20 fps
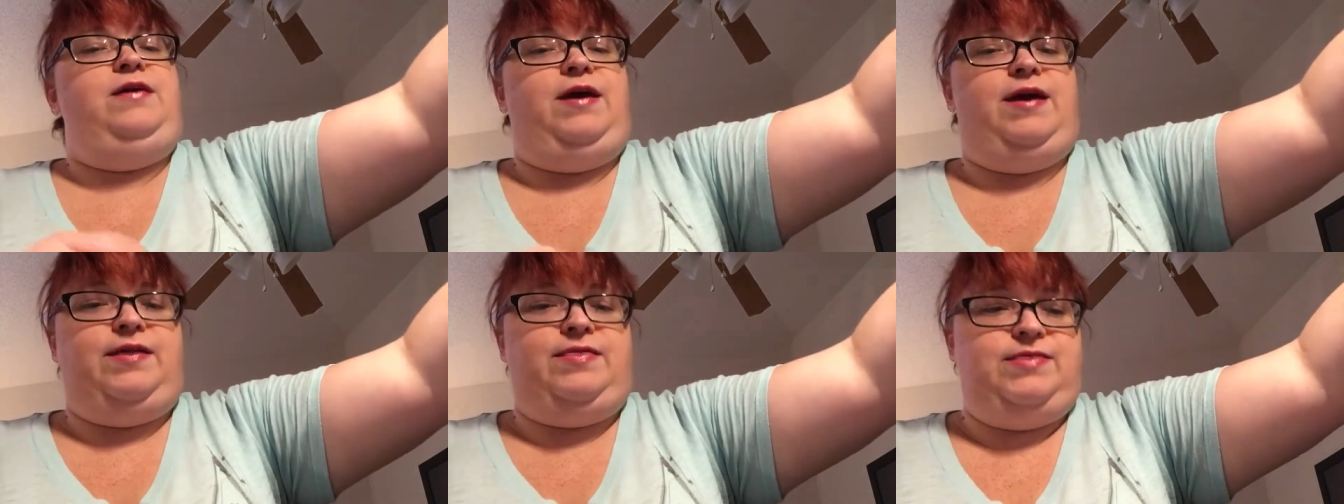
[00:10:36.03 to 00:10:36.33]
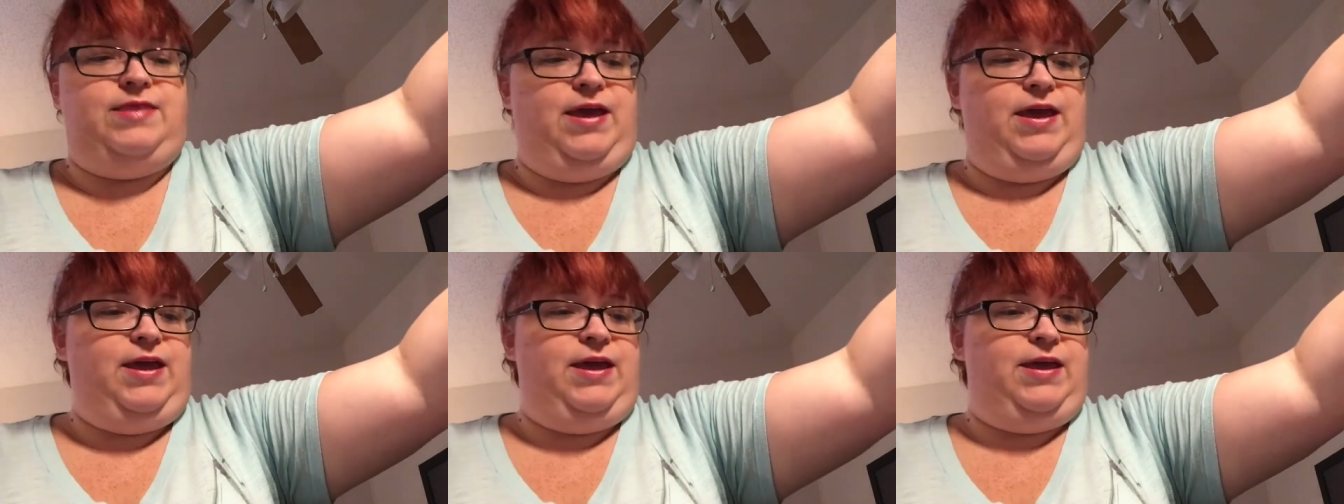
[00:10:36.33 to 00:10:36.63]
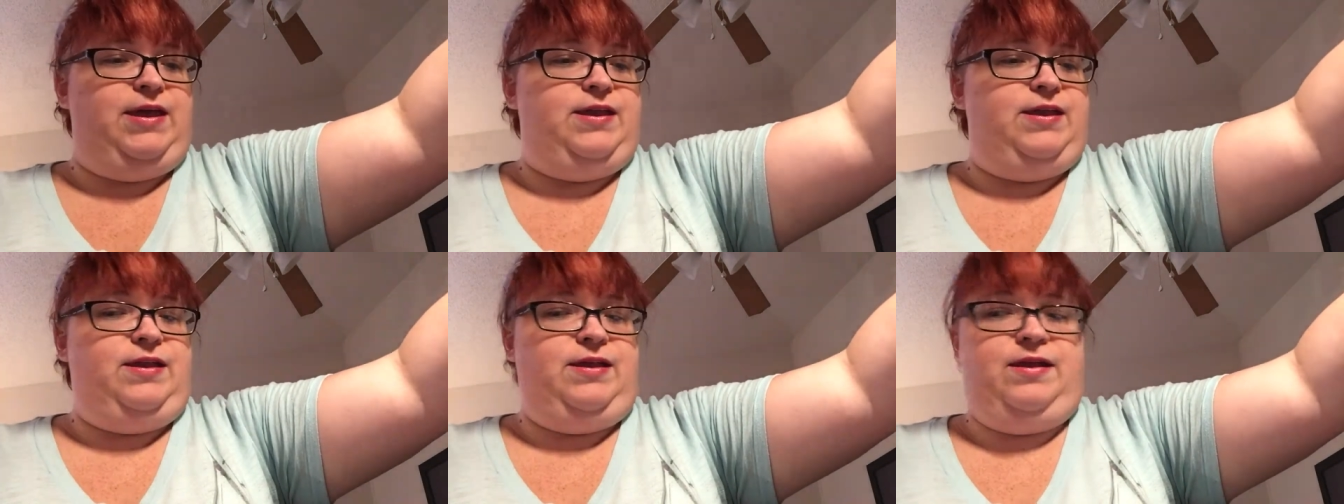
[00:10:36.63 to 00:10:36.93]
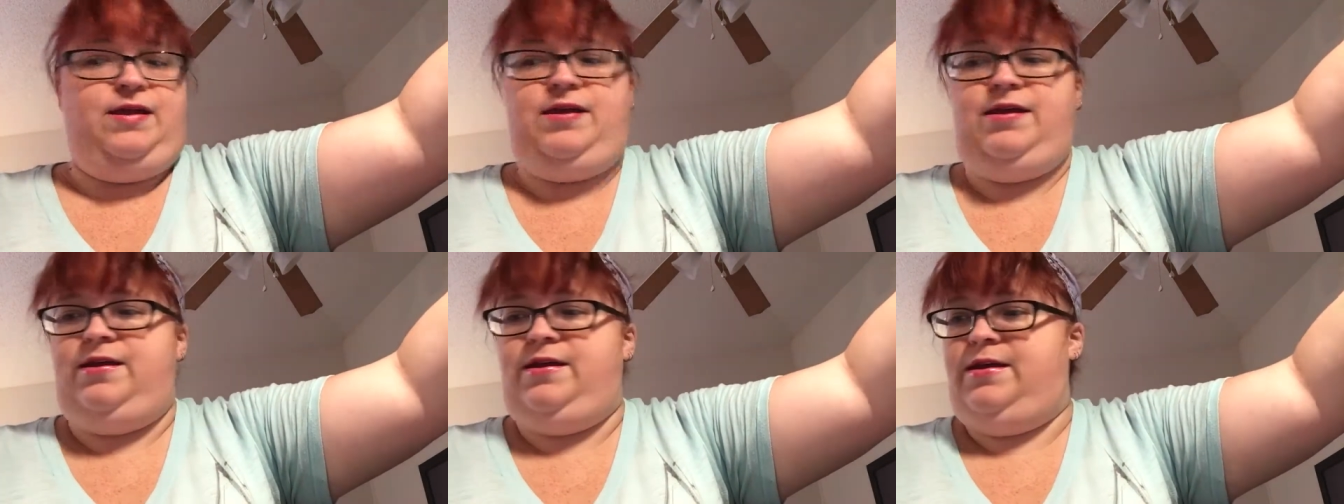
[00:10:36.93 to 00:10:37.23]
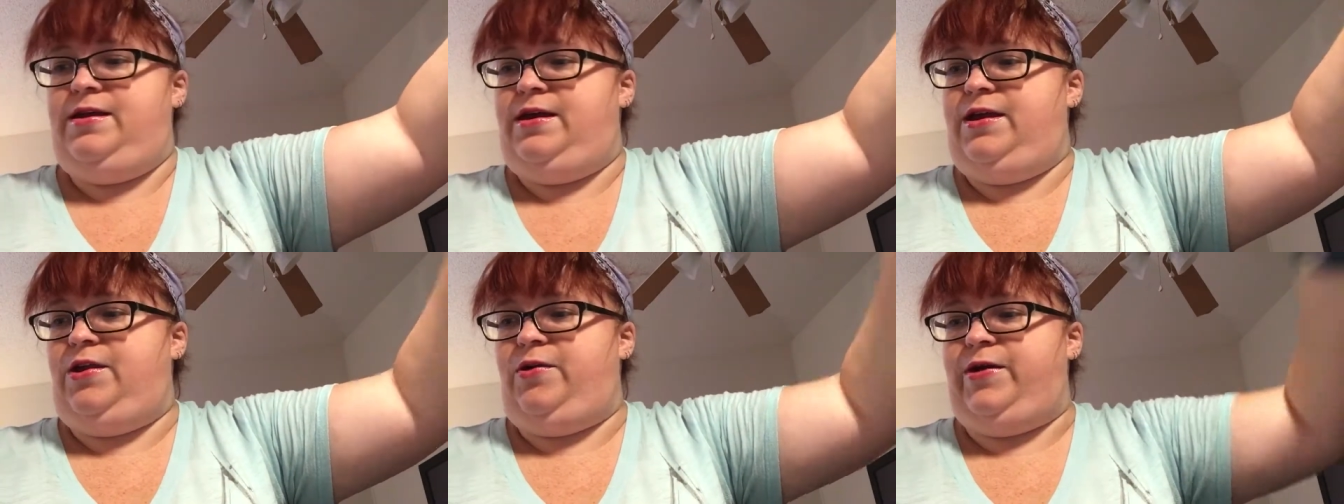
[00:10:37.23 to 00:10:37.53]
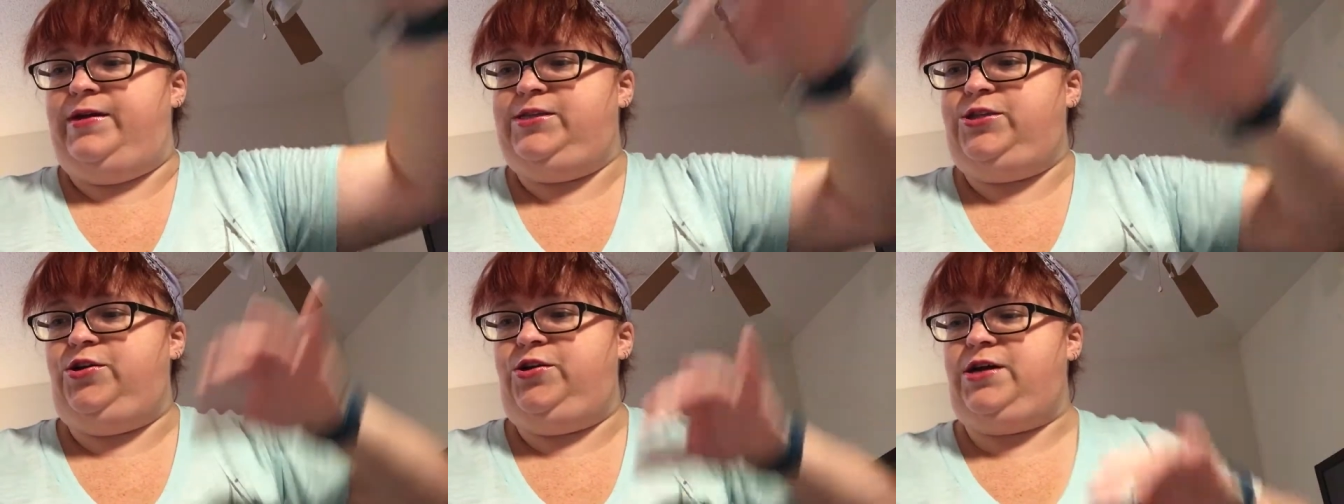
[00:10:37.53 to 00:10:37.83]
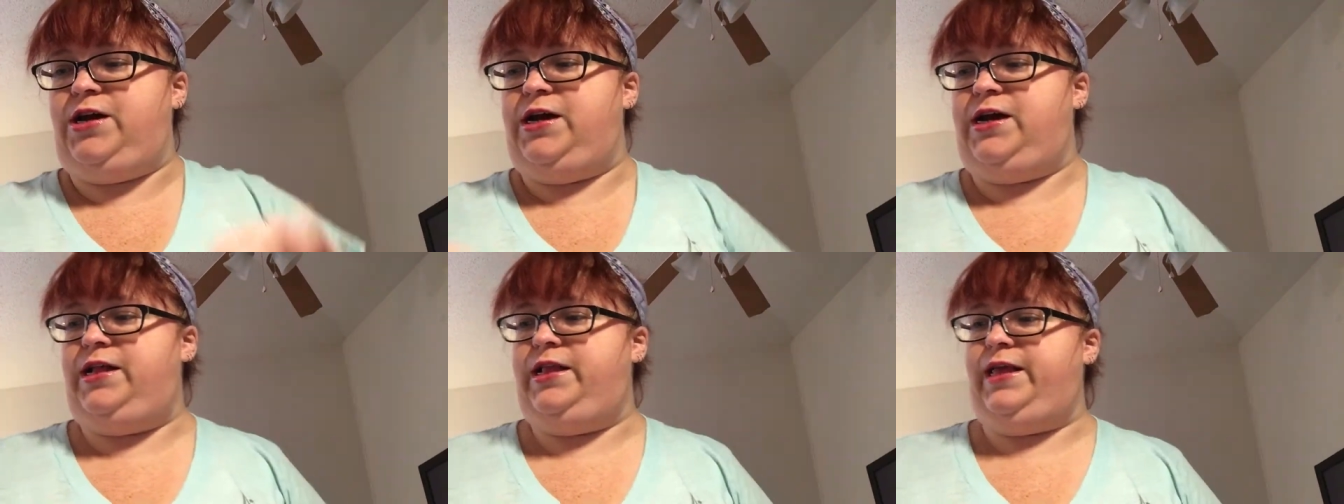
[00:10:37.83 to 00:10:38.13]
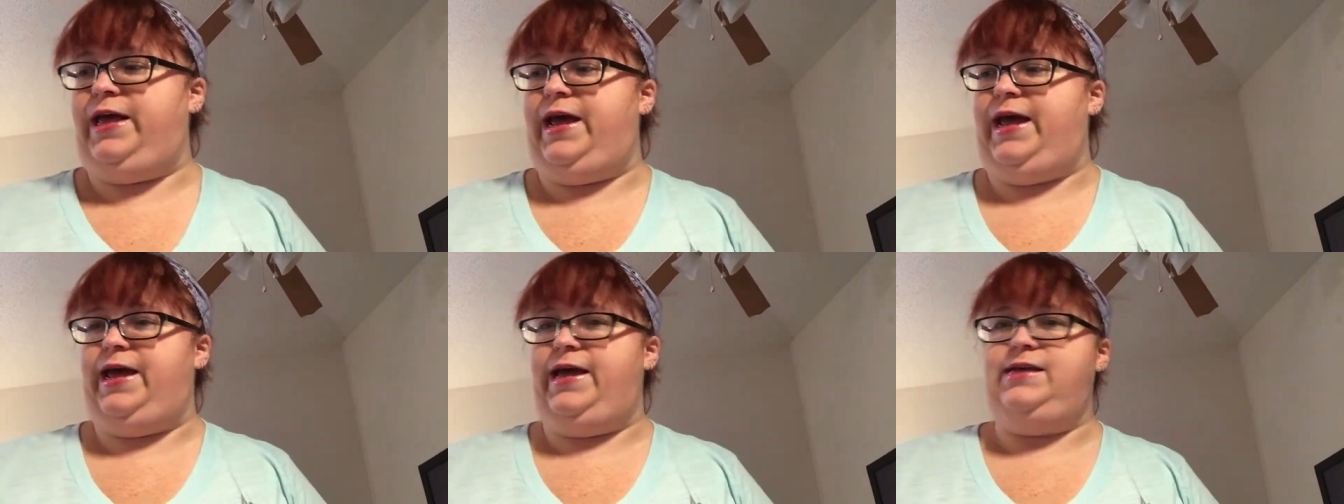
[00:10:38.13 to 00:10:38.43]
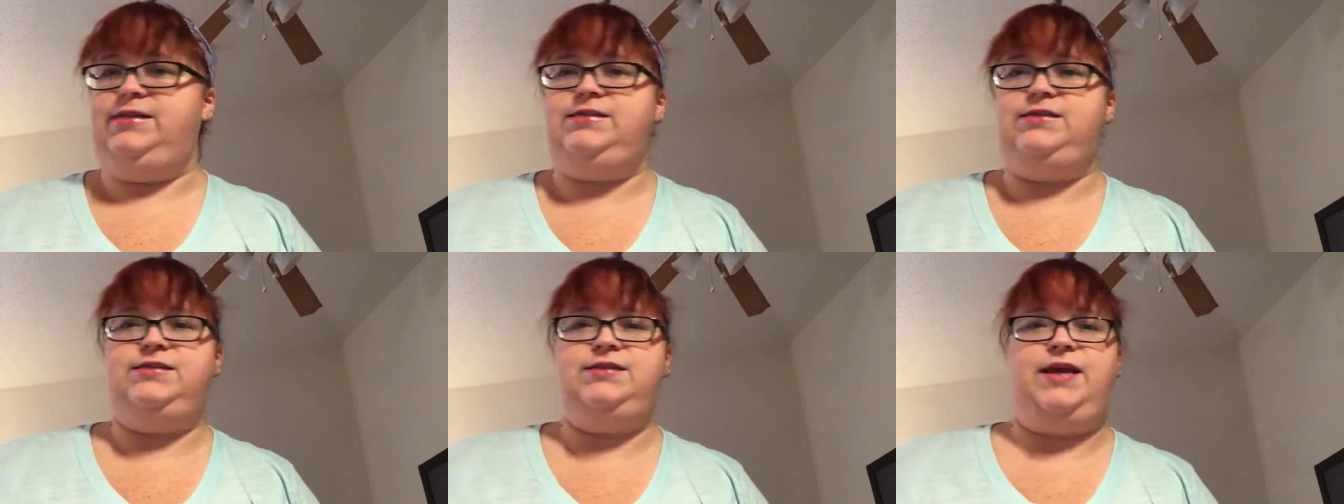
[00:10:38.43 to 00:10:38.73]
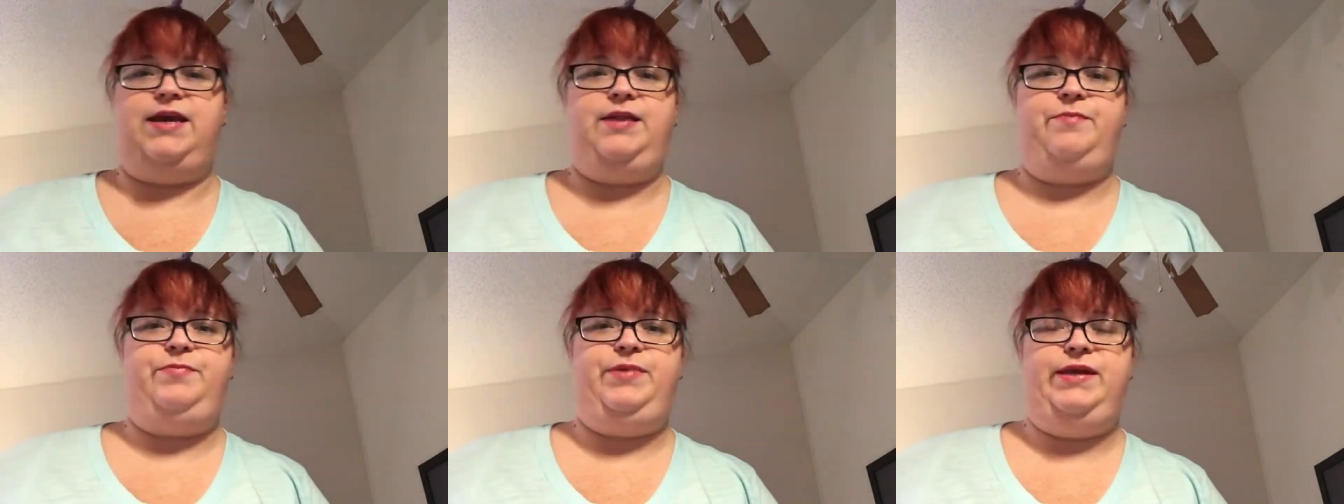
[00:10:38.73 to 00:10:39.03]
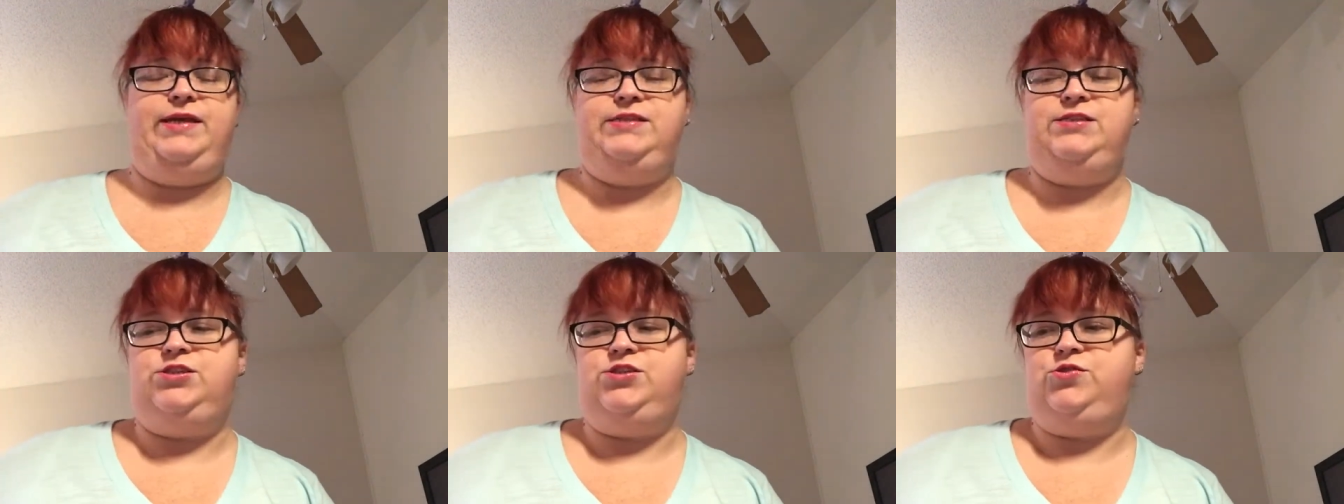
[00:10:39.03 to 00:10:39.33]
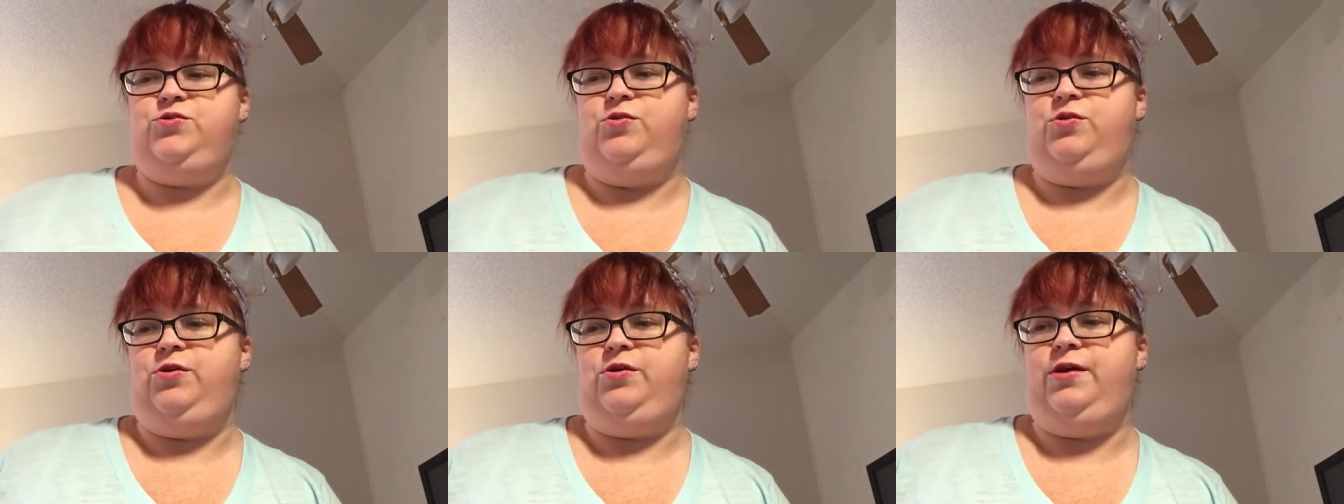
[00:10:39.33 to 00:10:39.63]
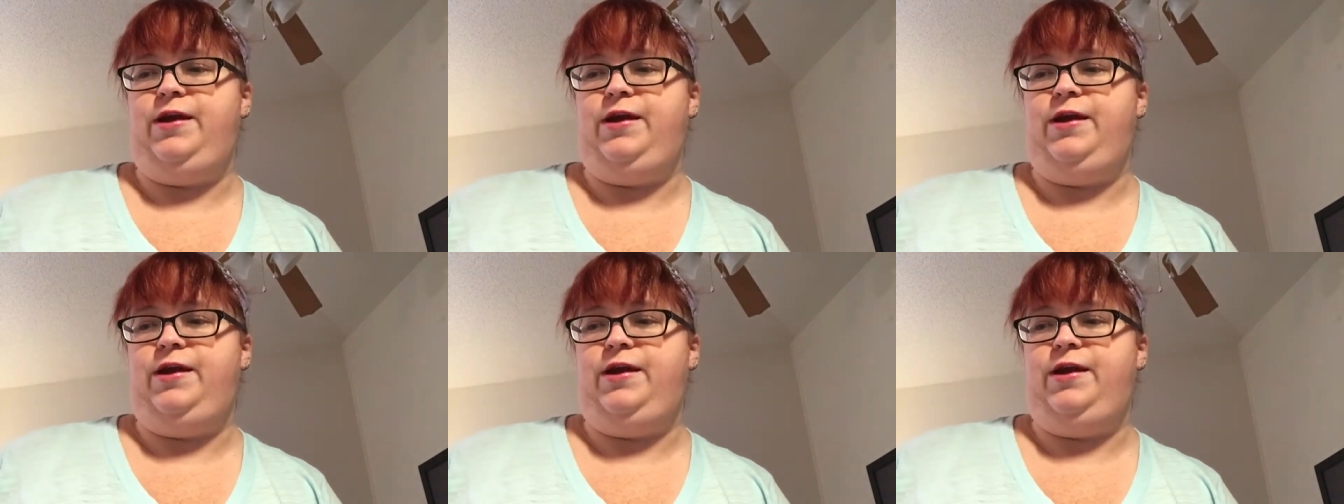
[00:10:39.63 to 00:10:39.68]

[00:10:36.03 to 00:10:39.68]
And then, you know, I took a class at a bead store,